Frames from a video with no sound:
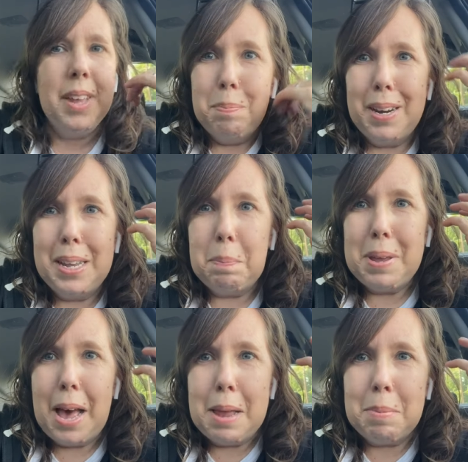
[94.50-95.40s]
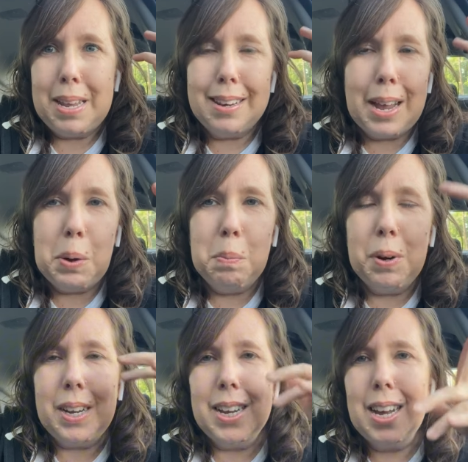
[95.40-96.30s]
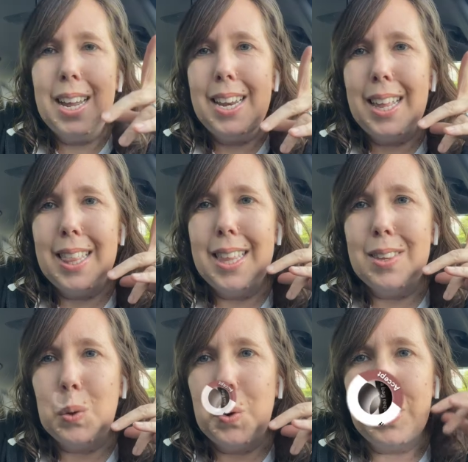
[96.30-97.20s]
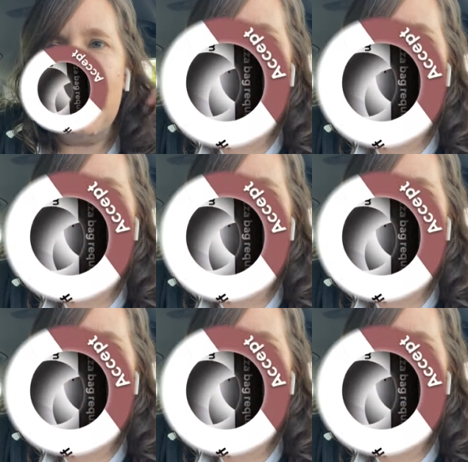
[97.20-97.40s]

Putting it behind me. Now I'm working on this order.